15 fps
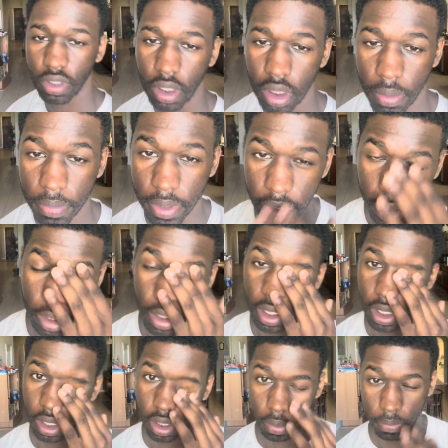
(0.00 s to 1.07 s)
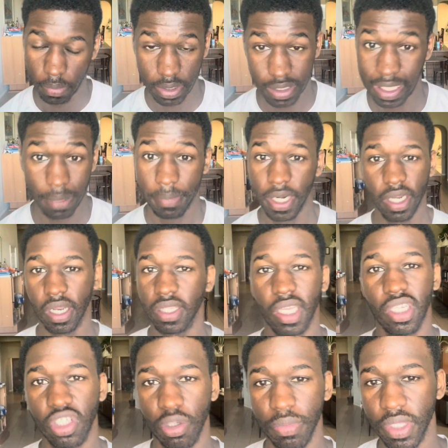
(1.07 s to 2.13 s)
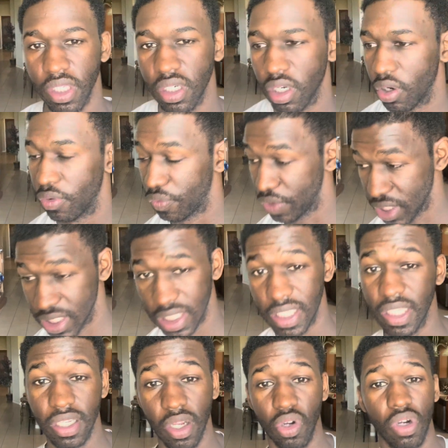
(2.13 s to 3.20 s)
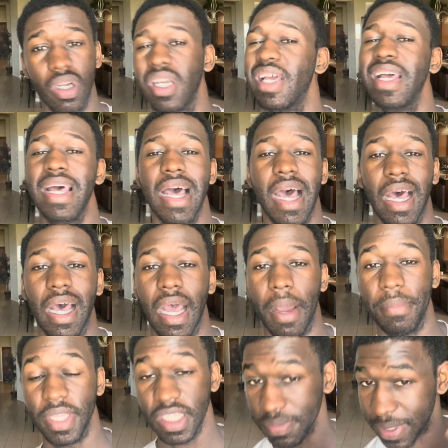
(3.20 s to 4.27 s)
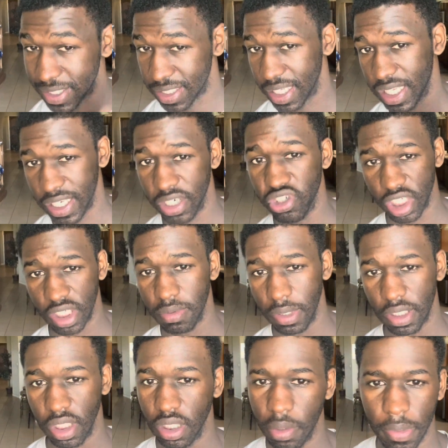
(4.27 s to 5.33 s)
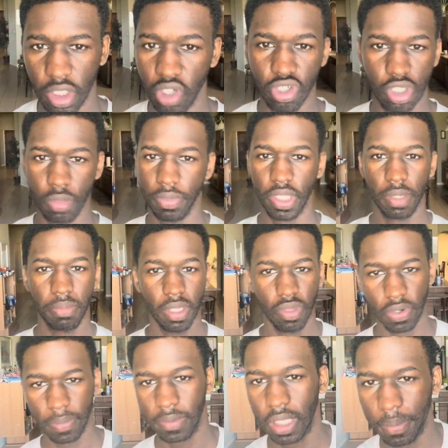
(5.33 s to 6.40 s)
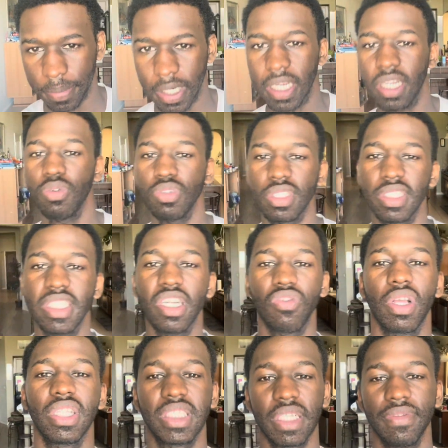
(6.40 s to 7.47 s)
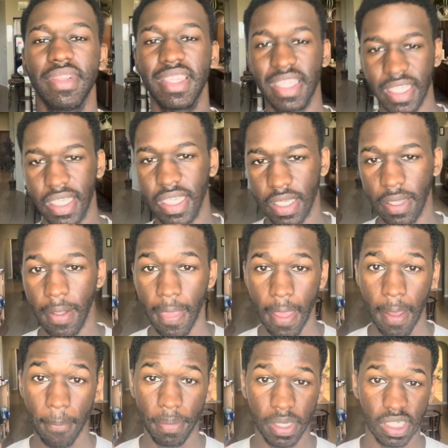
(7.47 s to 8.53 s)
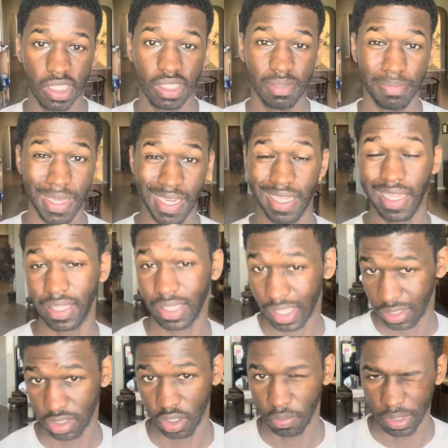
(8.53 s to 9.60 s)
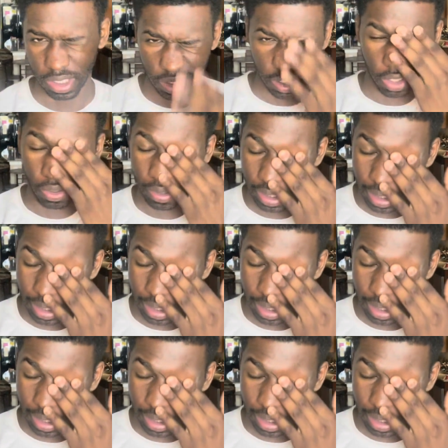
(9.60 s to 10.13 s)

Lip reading: a little bit, it's a lot better than I thought it was gonna be. Originally the donor, this is my second hair transplant, so I thought my donor's gonna be completely ripped up, but I know it's still relatively thin, but it's better than I thought it was gonna be. So